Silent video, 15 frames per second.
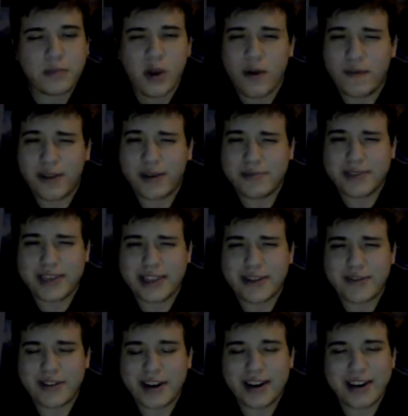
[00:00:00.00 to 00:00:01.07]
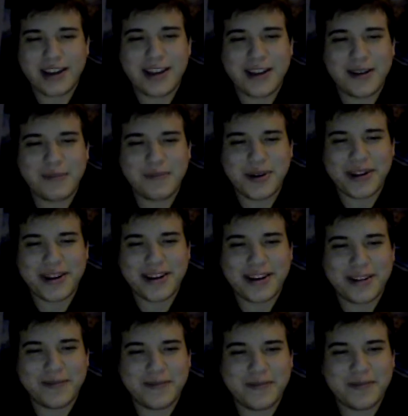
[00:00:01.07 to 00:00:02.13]
Hopefully I'm saying that right. But
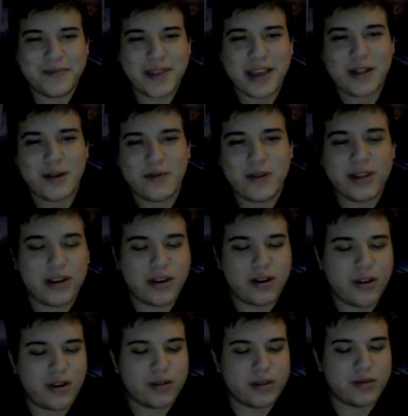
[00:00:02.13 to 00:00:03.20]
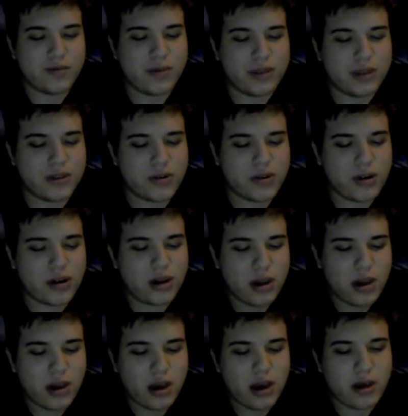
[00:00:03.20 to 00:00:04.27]
yeah, they're really good cards. They're really strong.
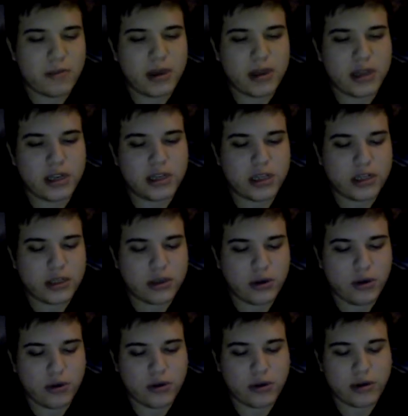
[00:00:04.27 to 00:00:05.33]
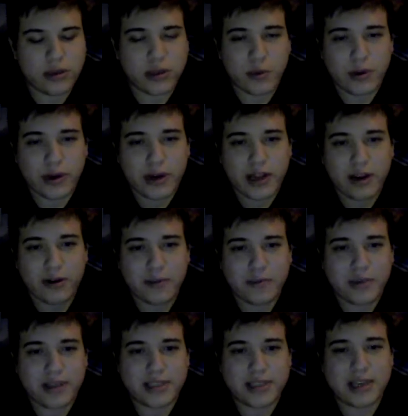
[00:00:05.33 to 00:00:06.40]
I mean, Gishki Soul Ogre is a 2800
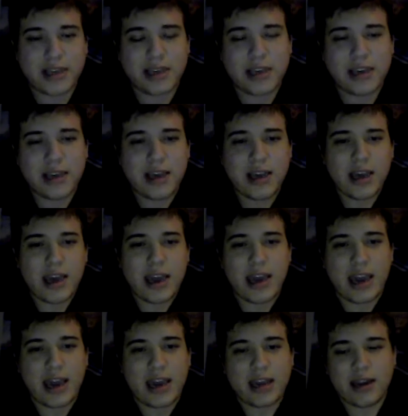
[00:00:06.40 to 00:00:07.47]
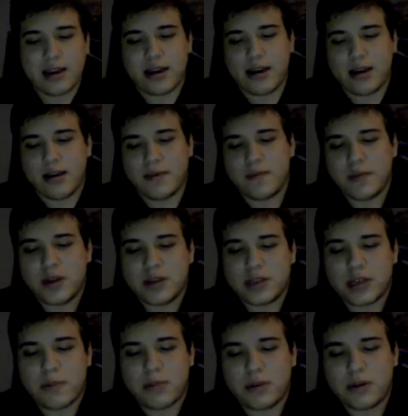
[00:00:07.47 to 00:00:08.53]
feet stake. And there's
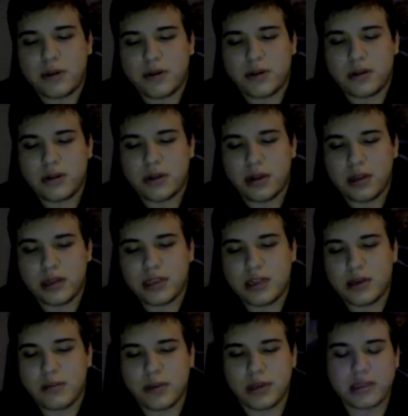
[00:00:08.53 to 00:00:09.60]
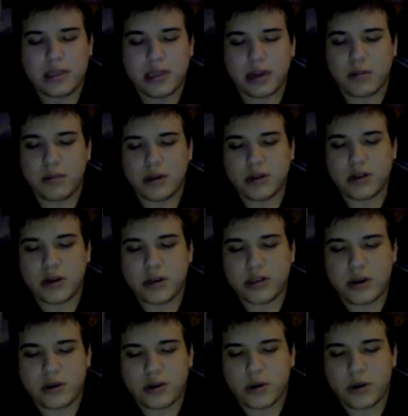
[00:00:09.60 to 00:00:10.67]
a couple little tidbits that I'm going to try to
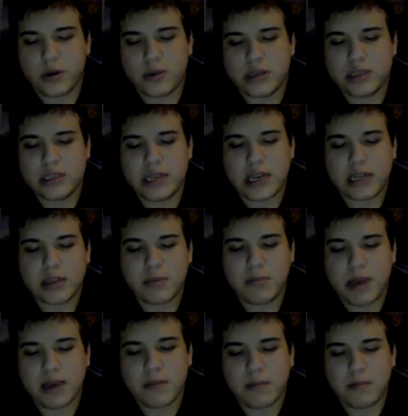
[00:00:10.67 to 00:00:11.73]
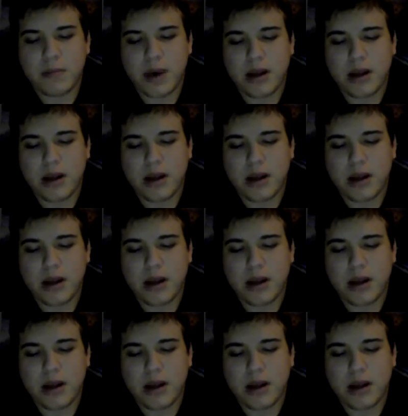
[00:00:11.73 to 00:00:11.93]
start doing with this deck to make them